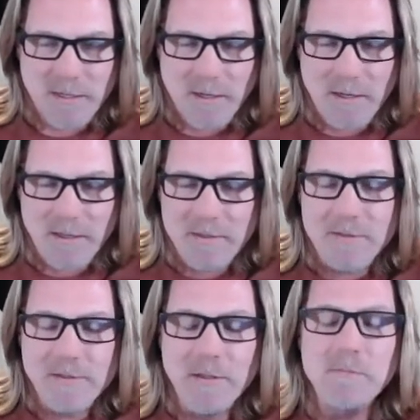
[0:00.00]

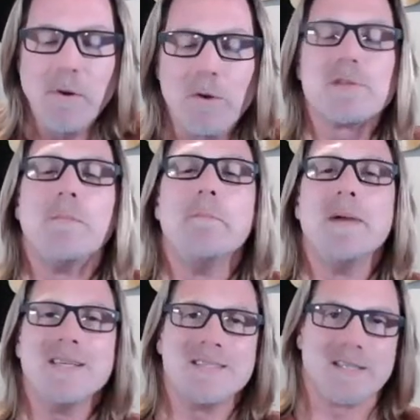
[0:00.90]
is the most
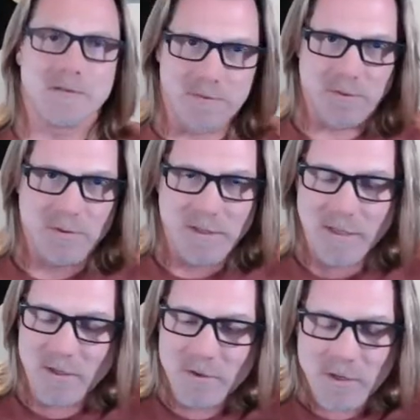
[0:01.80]
amazing food, and they
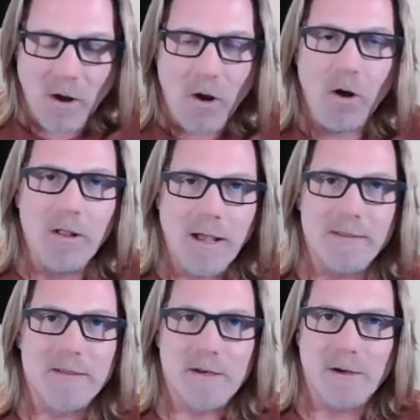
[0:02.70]
cook it all out
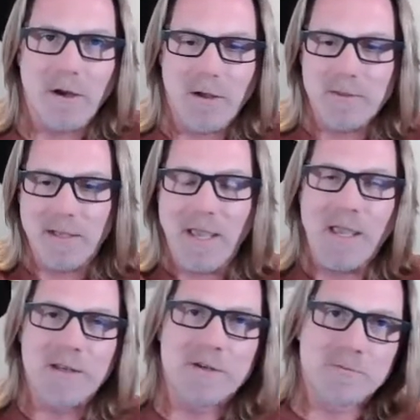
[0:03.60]
there on the
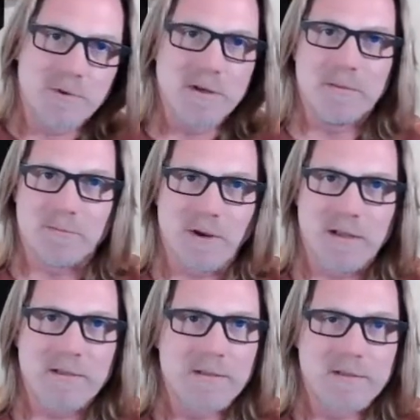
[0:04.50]
canyon rim, right?
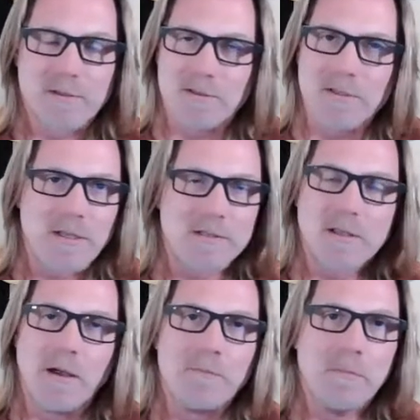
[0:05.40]
So it's
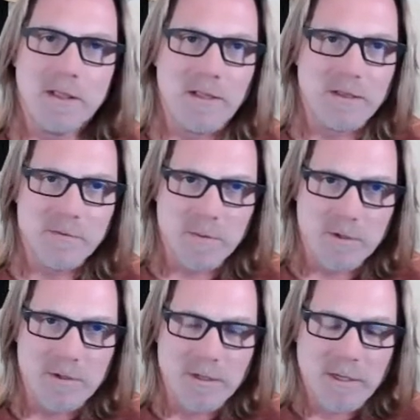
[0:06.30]
unbelievable.
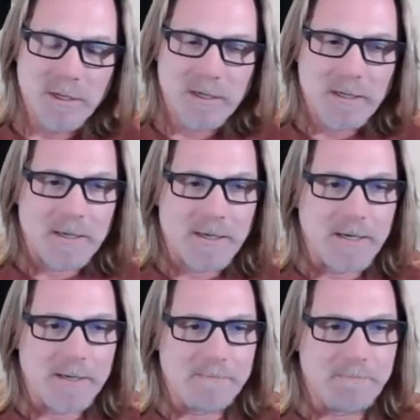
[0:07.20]

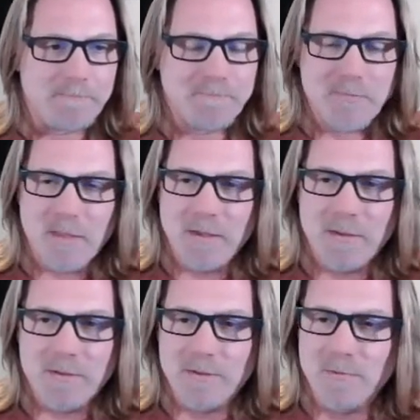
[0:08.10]
I'm
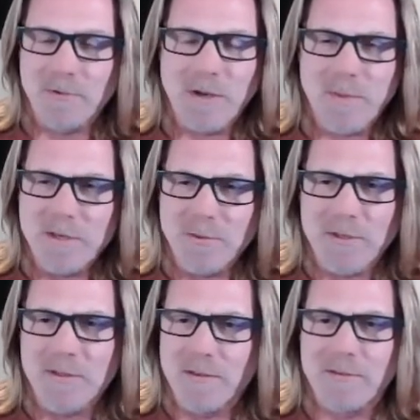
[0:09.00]
going to be doing